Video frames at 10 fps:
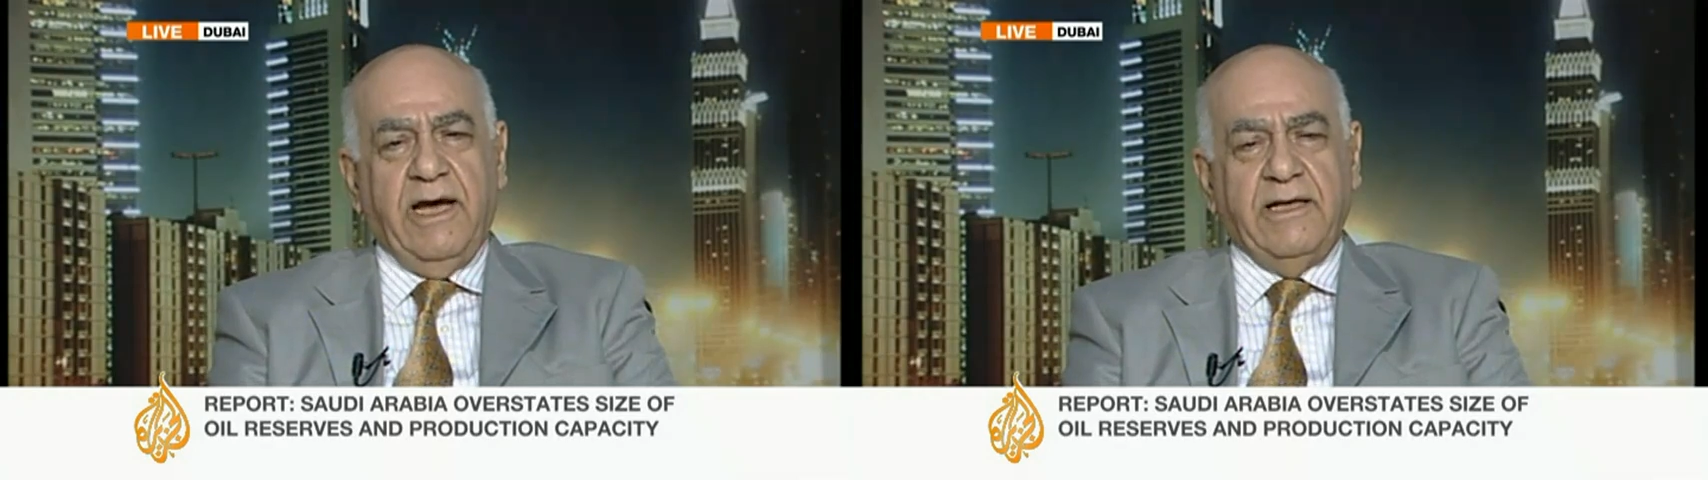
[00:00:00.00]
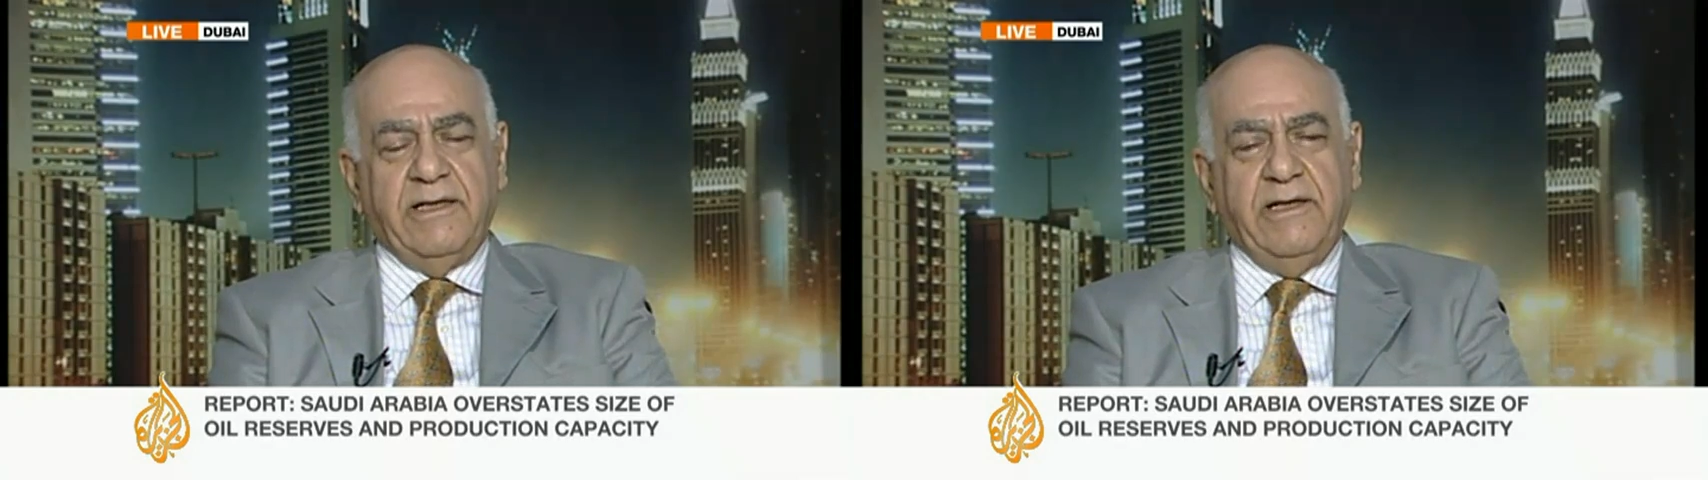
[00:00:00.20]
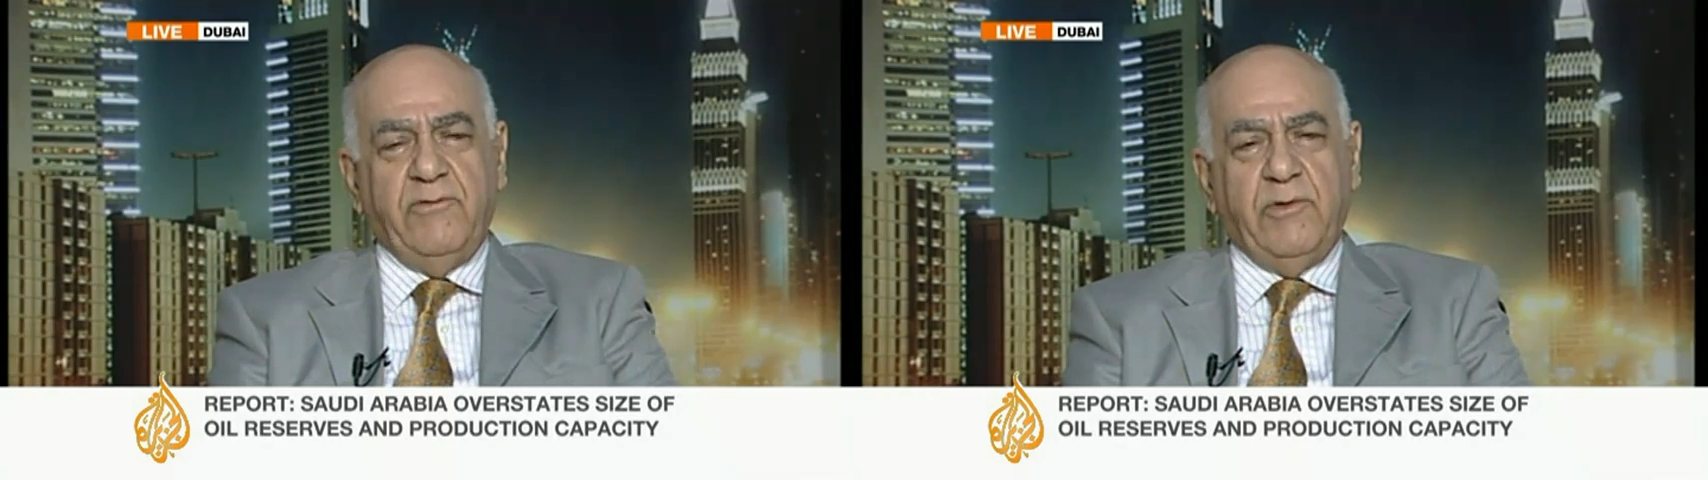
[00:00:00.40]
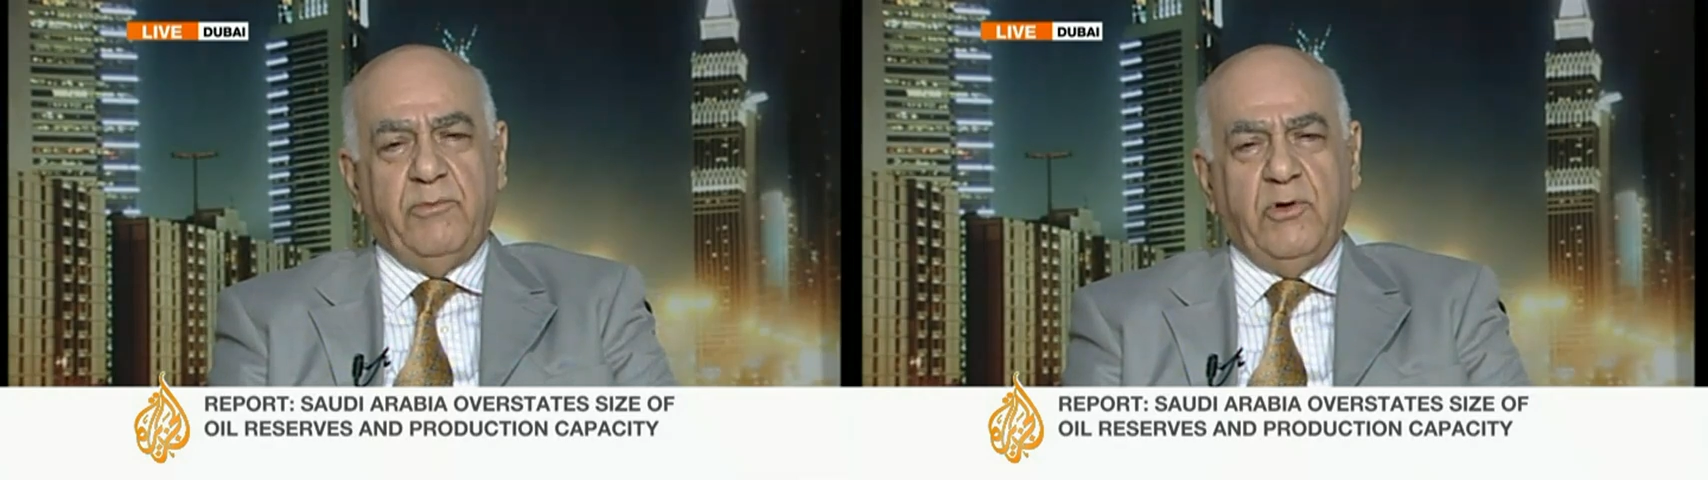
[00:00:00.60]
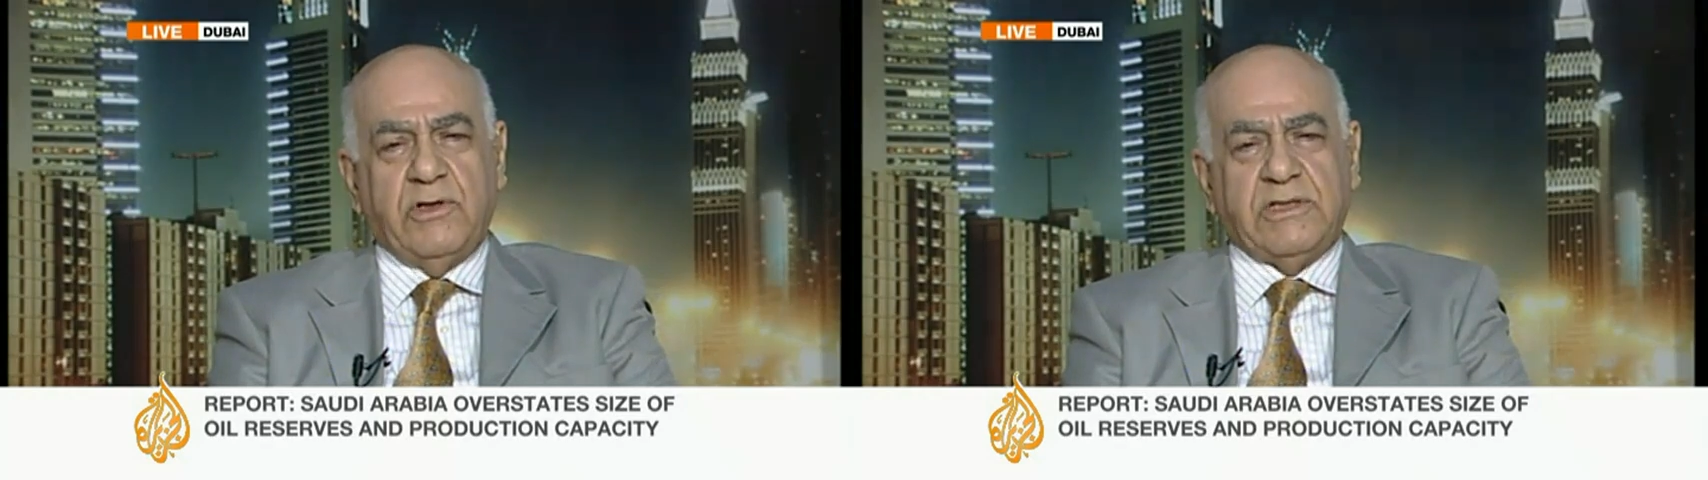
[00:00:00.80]
and
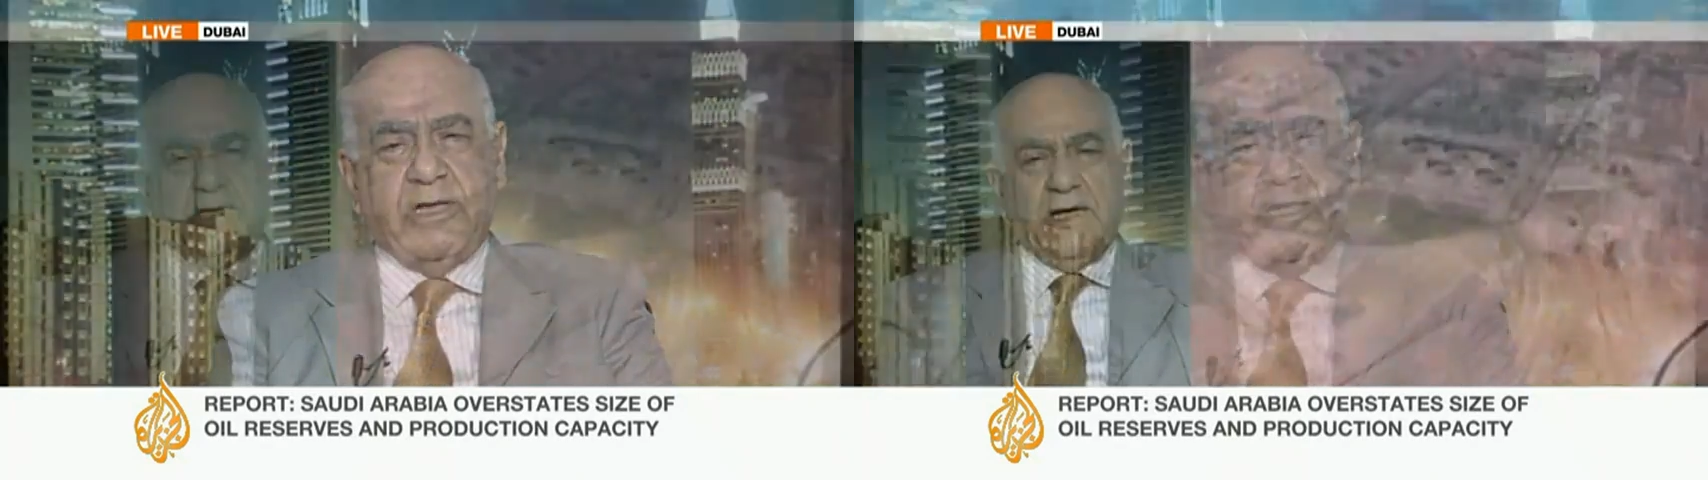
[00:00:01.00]
even books